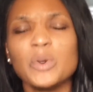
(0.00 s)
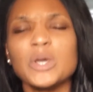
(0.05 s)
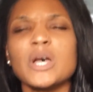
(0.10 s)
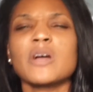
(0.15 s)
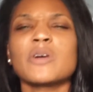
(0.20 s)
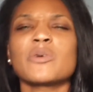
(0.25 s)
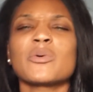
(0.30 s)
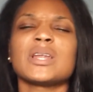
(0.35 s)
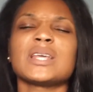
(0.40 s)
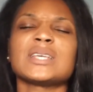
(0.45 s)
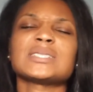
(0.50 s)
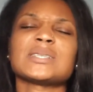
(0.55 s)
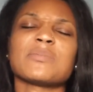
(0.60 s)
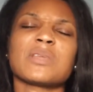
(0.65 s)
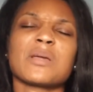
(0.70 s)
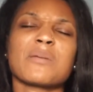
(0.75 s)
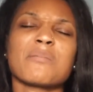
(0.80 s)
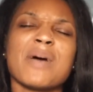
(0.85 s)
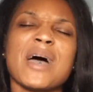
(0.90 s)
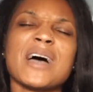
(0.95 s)
We are creating
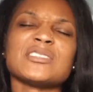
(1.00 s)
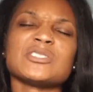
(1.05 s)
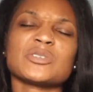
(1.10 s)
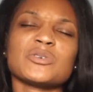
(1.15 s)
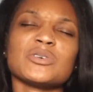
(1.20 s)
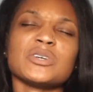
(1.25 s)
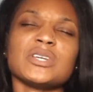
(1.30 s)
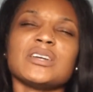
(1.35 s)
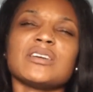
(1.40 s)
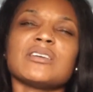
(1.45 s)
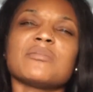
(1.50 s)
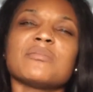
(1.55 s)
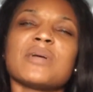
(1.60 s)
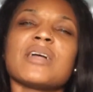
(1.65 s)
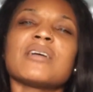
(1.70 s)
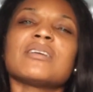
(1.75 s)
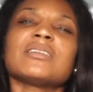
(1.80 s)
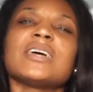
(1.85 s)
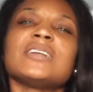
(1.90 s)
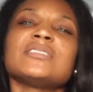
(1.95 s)
something magical here in
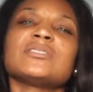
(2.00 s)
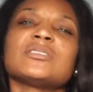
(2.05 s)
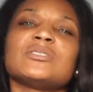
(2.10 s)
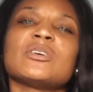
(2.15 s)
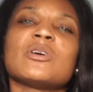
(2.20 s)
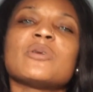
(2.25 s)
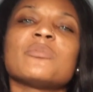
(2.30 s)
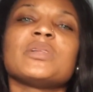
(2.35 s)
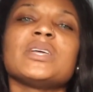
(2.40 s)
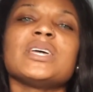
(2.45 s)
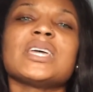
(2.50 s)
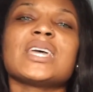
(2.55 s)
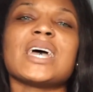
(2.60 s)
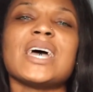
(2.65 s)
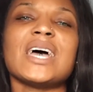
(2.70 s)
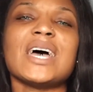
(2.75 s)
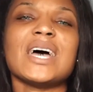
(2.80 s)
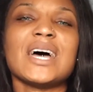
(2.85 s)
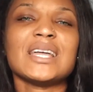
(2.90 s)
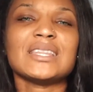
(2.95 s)
Maryland, so don't blink.
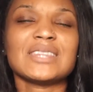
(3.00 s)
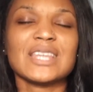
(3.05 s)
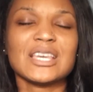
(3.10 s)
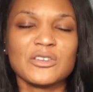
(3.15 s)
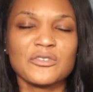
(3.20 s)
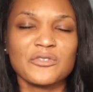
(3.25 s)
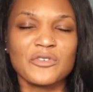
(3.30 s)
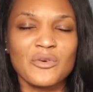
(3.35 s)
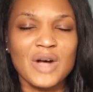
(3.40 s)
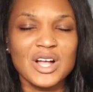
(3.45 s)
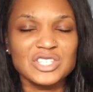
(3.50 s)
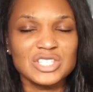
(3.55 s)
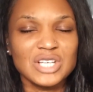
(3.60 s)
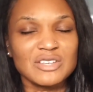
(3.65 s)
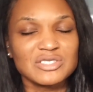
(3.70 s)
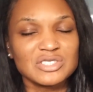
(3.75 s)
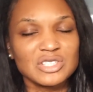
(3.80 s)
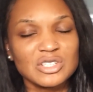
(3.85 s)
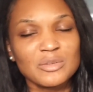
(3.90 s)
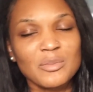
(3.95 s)
And thank you for watching.
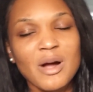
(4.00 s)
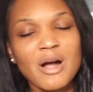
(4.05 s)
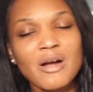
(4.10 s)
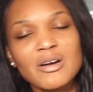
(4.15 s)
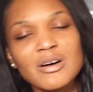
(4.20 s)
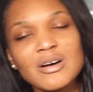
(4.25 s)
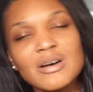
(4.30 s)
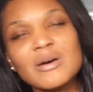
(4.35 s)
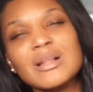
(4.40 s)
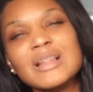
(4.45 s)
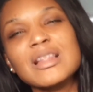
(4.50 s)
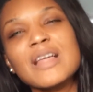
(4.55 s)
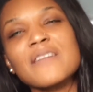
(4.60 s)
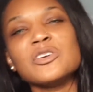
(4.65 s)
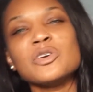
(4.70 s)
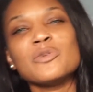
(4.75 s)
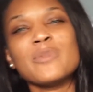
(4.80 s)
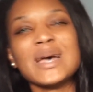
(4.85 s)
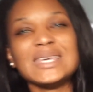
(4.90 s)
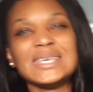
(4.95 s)
I'll see you tomorrow.
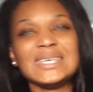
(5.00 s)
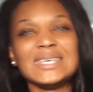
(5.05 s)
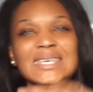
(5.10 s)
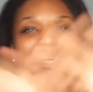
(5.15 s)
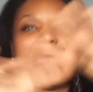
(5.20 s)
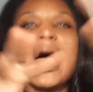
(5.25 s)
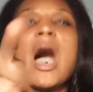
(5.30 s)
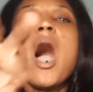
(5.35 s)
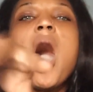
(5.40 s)
Love you. Bye.